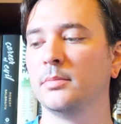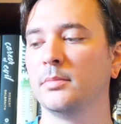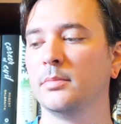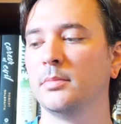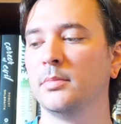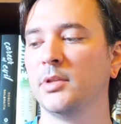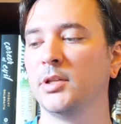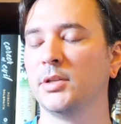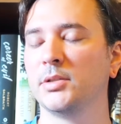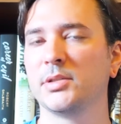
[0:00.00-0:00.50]

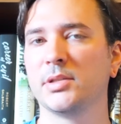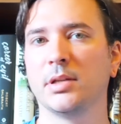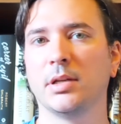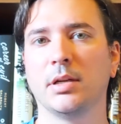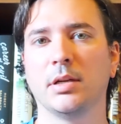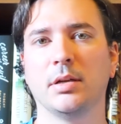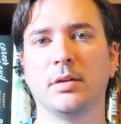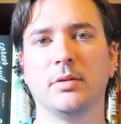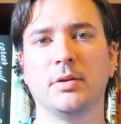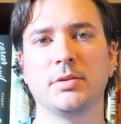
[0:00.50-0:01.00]
there's
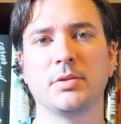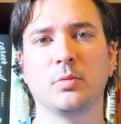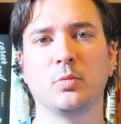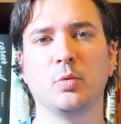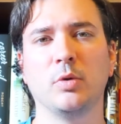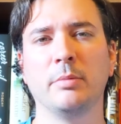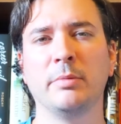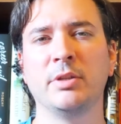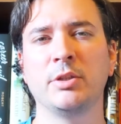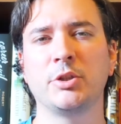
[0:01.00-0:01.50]
a
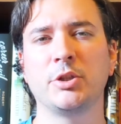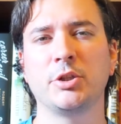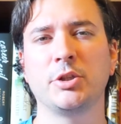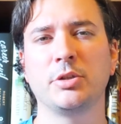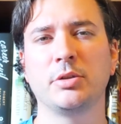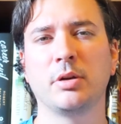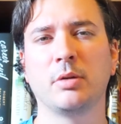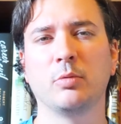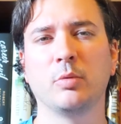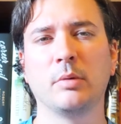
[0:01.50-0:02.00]

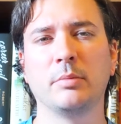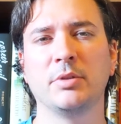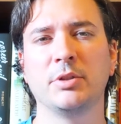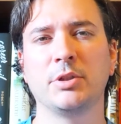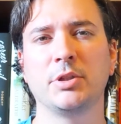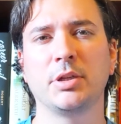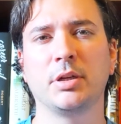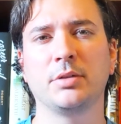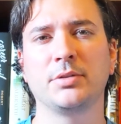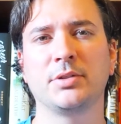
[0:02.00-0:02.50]
women's
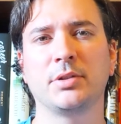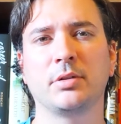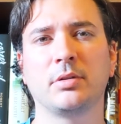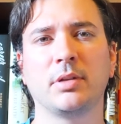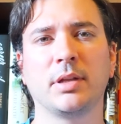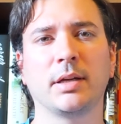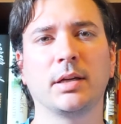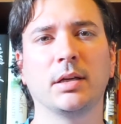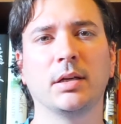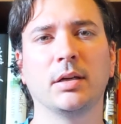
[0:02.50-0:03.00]
shelter,
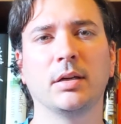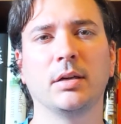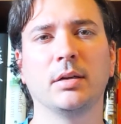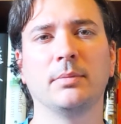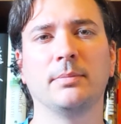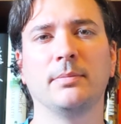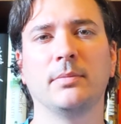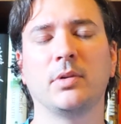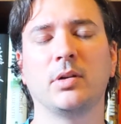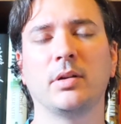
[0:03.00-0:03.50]
like a
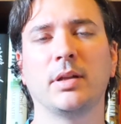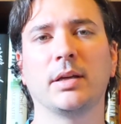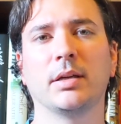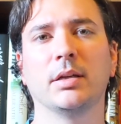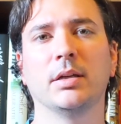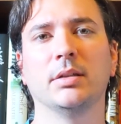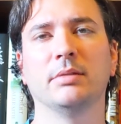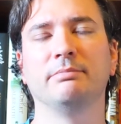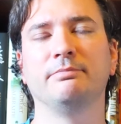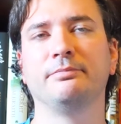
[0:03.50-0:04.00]

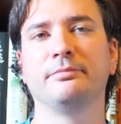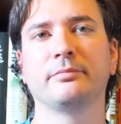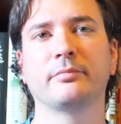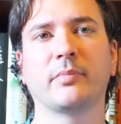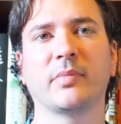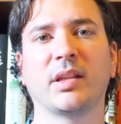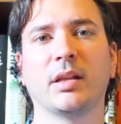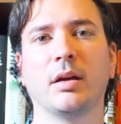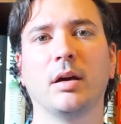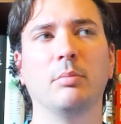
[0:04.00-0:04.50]

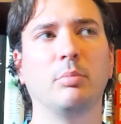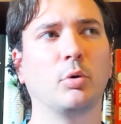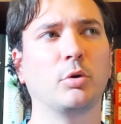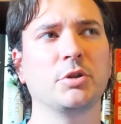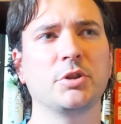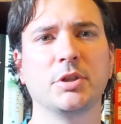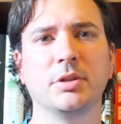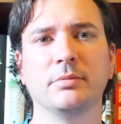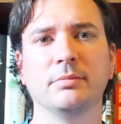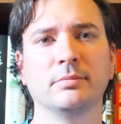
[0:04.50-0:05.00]

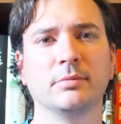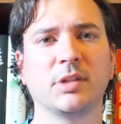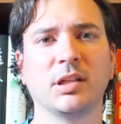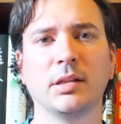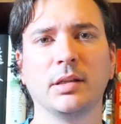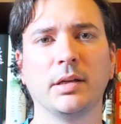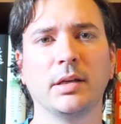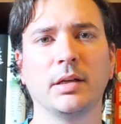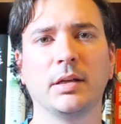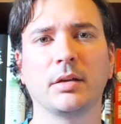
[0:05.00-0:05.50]
abortion
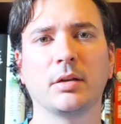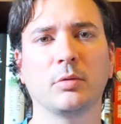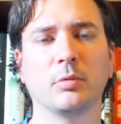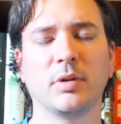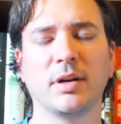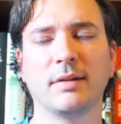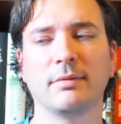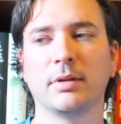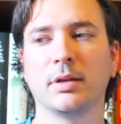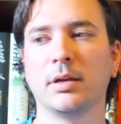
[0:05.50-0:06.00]
clinic or
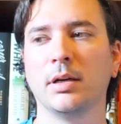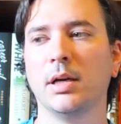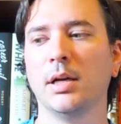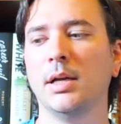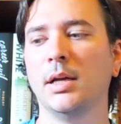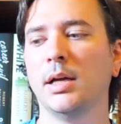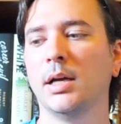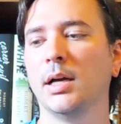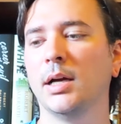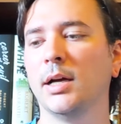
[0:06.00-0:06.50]
whatever,
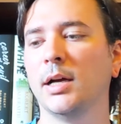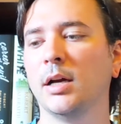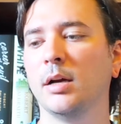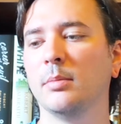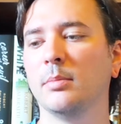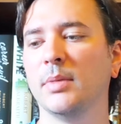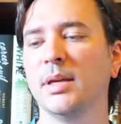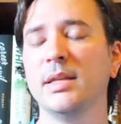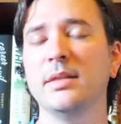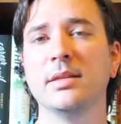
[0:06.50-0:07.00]

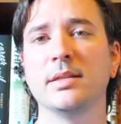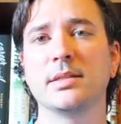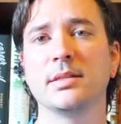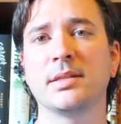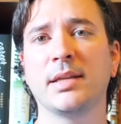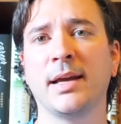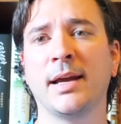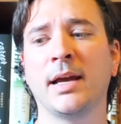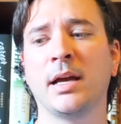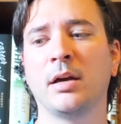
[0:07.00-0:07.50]
in this
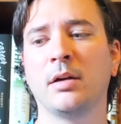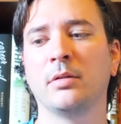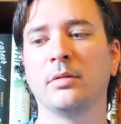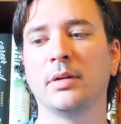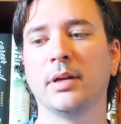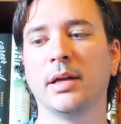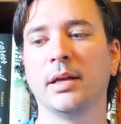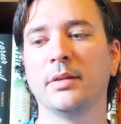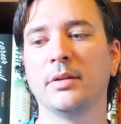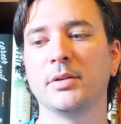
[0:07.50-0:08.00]
town,
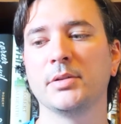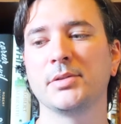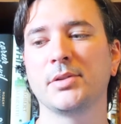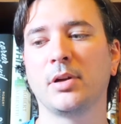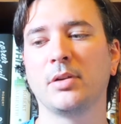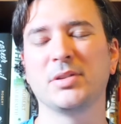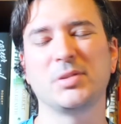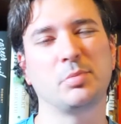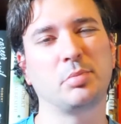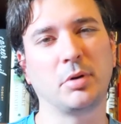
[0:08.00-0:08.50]
and there's
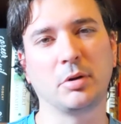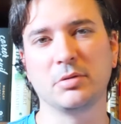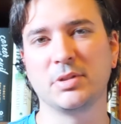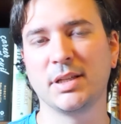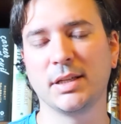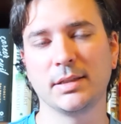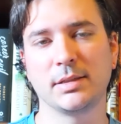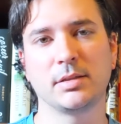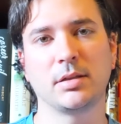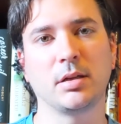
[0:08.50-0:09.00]
all these
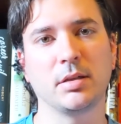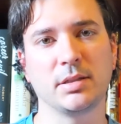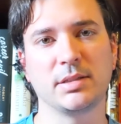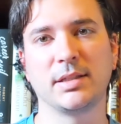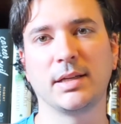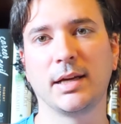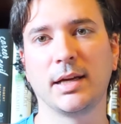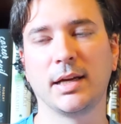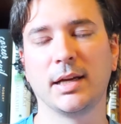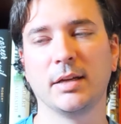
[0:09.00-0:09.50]
protests all the
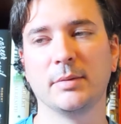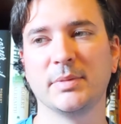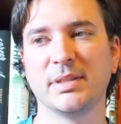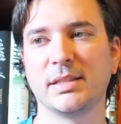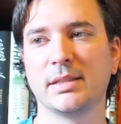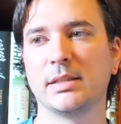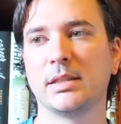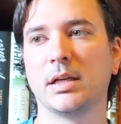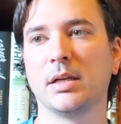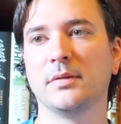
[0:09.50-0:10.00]
time and
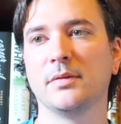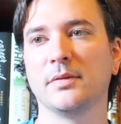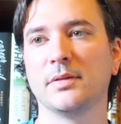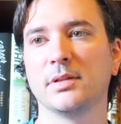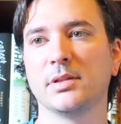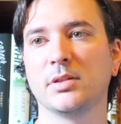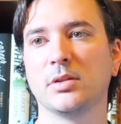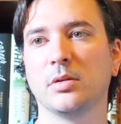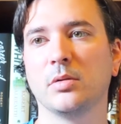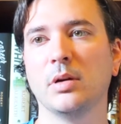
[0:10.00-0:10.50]
stuff. And
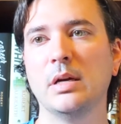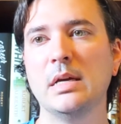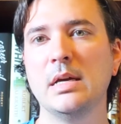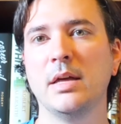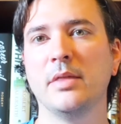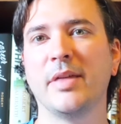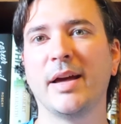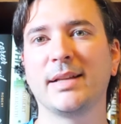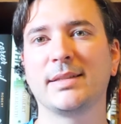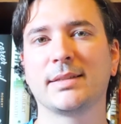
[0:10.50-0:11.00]
so
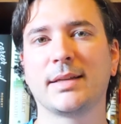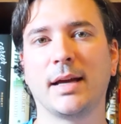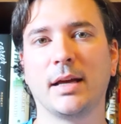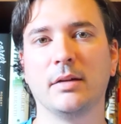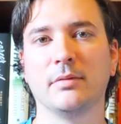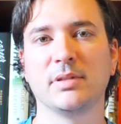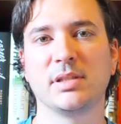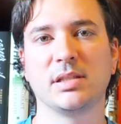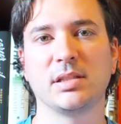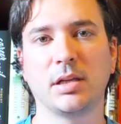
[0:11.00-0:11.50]
that's kind
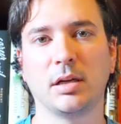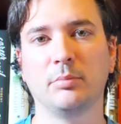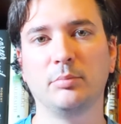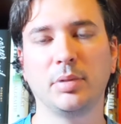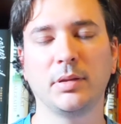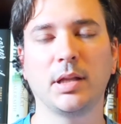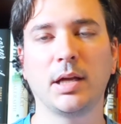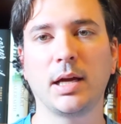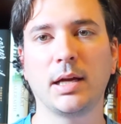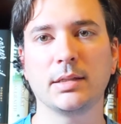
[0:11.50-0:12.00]
of a
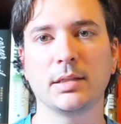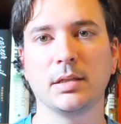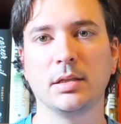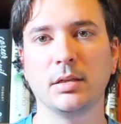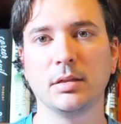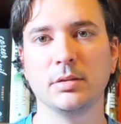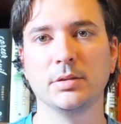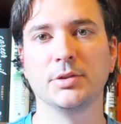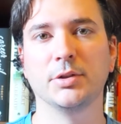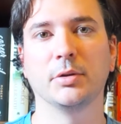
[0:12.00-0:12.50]
subplot
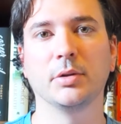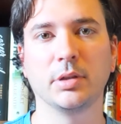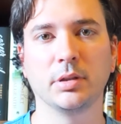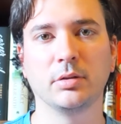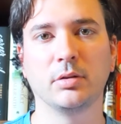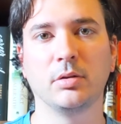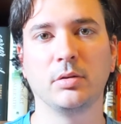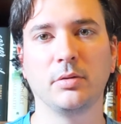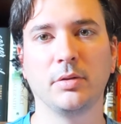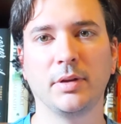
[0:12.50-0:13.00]
during the
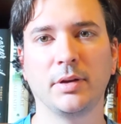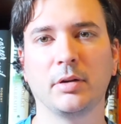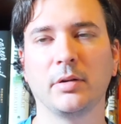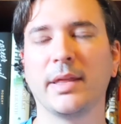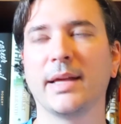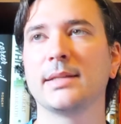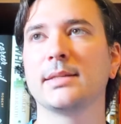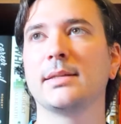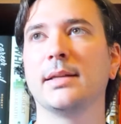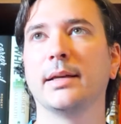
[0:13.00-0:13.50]
whole thing, or
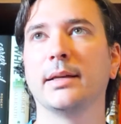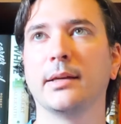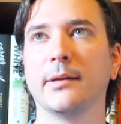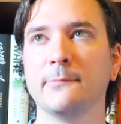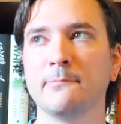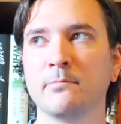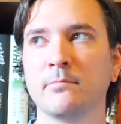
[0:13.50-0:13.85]
that's like